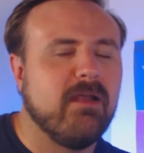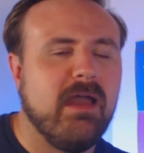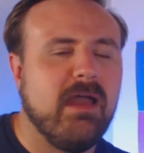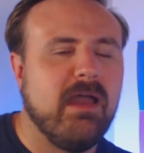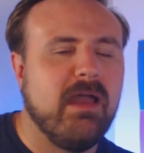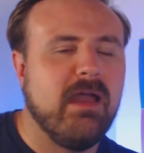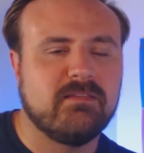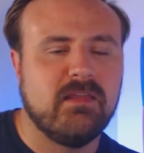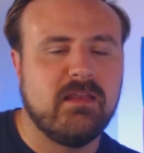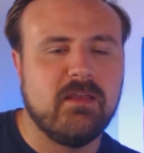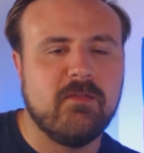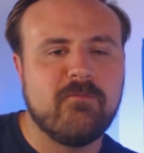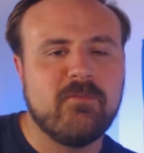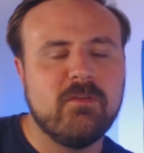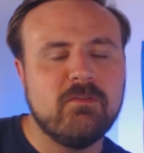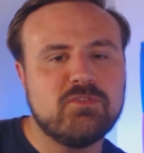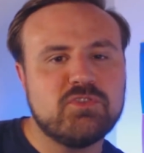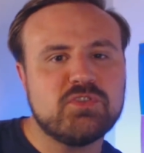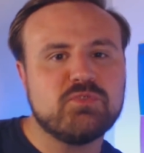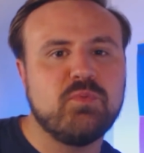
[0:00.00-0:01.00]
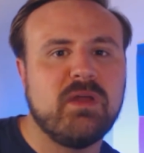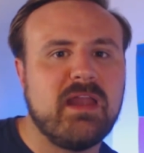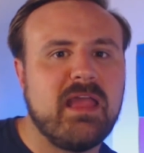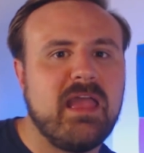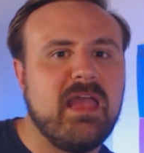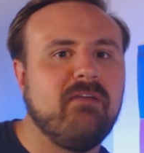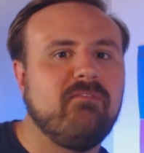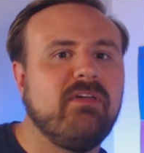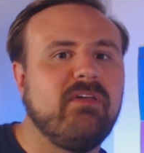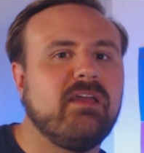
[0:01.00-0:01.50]
and if you just want to have like
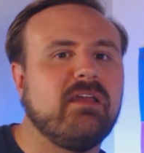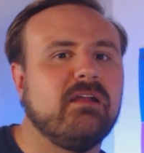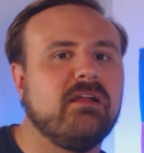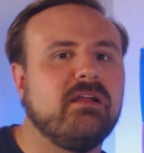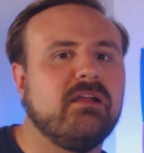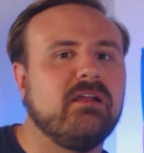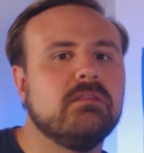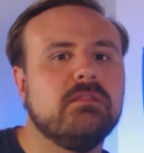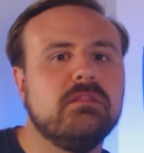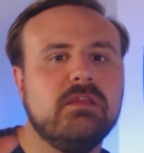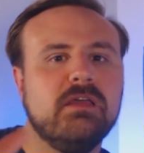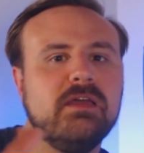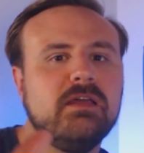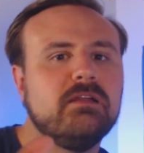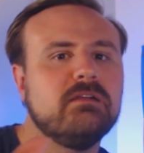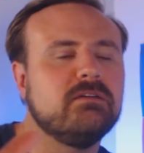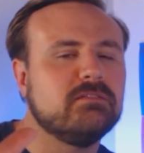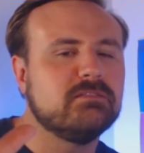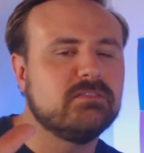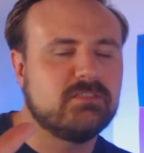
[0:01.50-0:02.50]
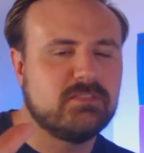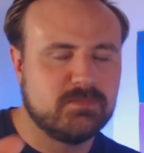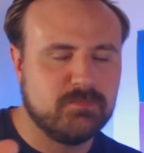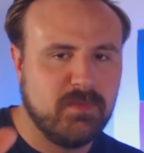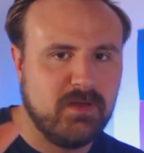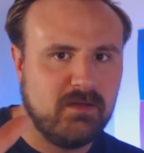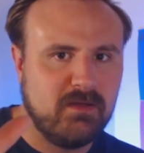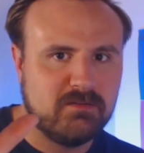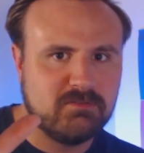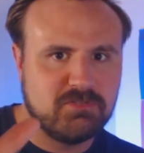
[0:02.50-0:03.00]
a little small
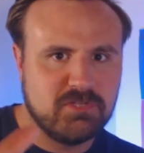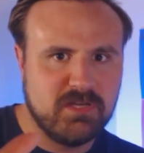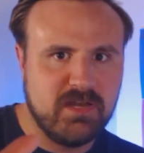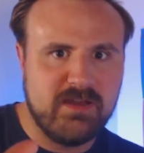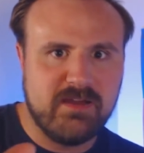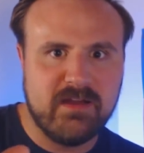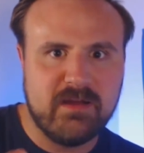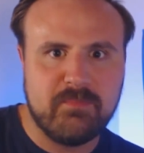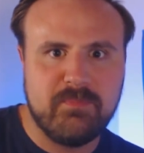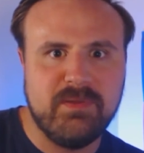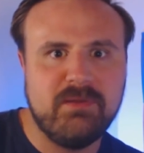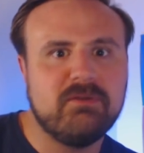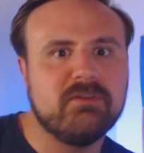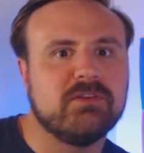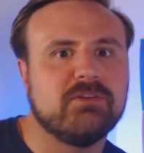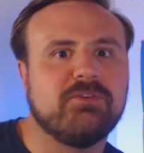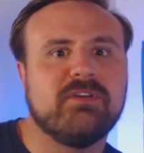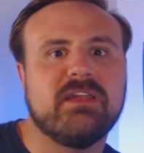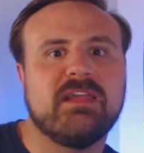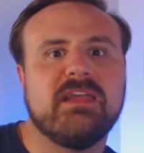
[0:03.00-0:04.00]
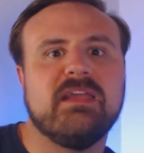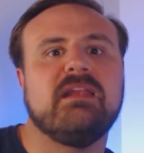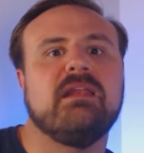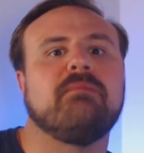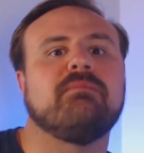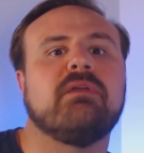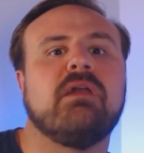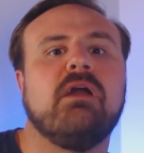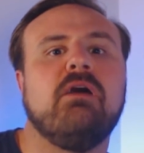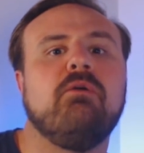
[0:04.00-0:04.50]
generic build in order to get him
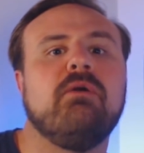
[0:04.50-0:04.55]
going,